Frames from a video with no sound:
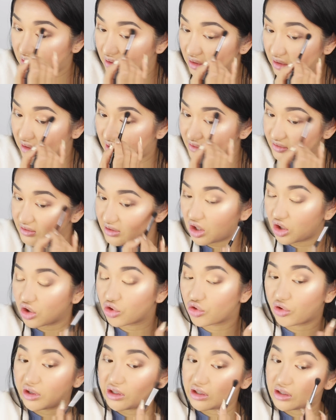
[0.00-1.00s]
It gives like a
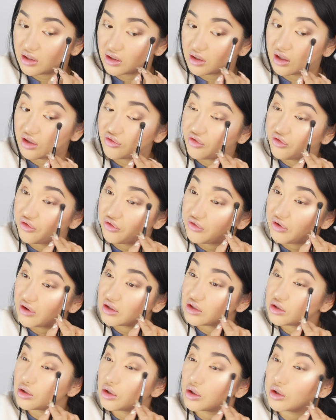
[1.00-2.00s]
gradient kind of
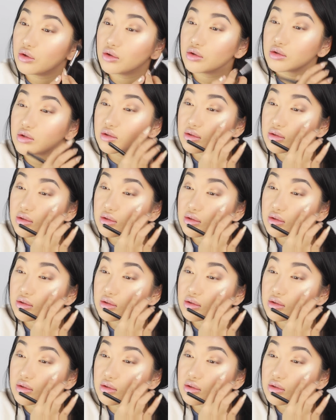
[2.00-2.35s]
effect, you know.